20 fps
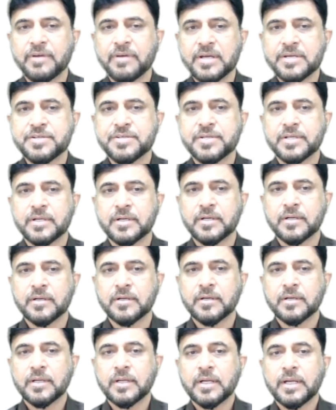action.
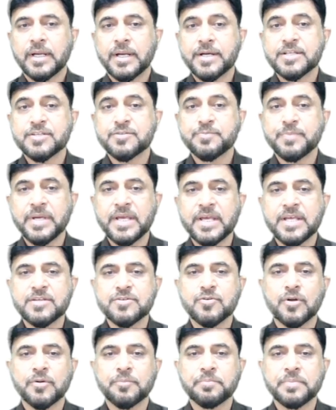It is
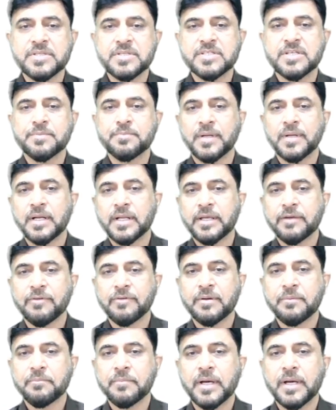based on principle
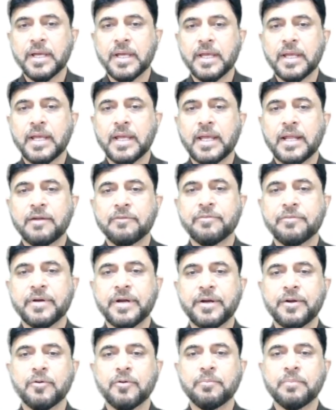given by
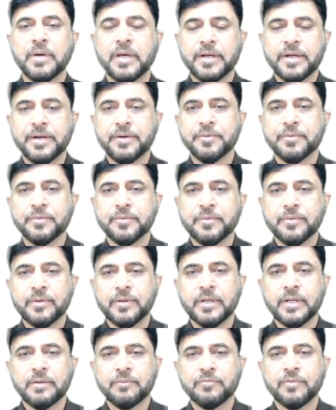Alfredo Pareto
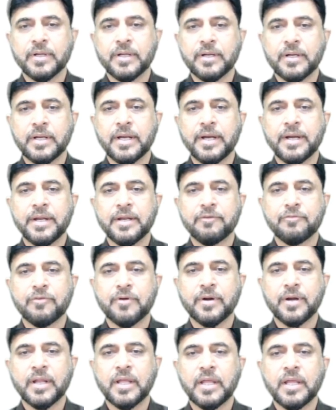in
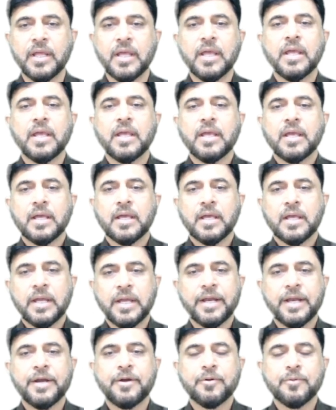
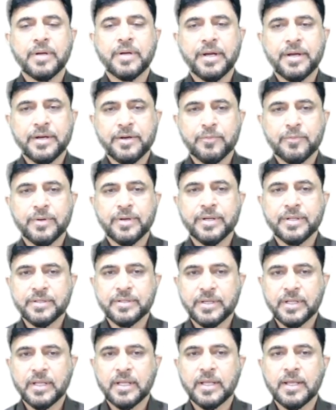1848 to
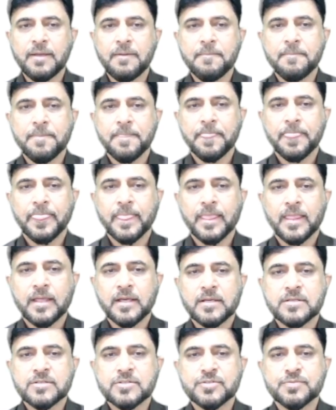1923.
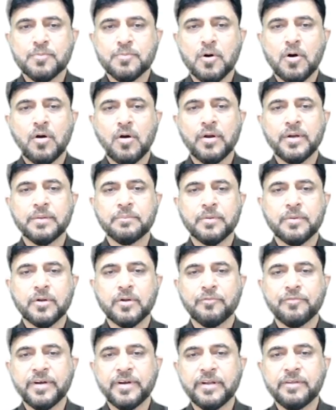Small number
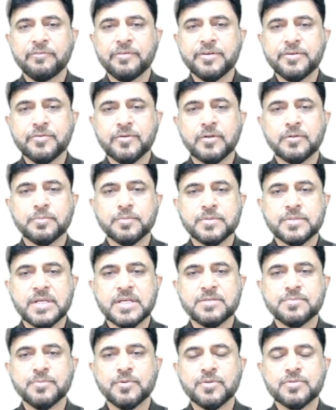of individuals
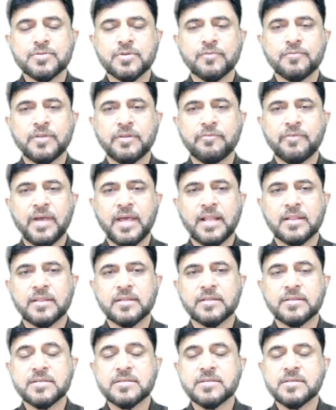possess most of the
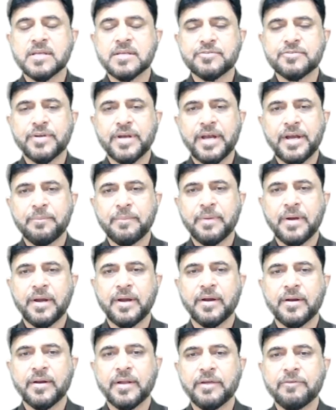wealth. This is a
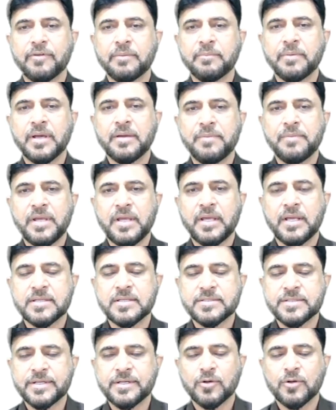statement given by me.
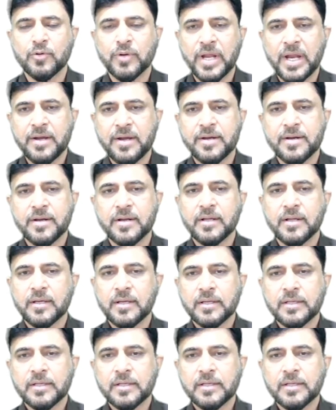Is it correct?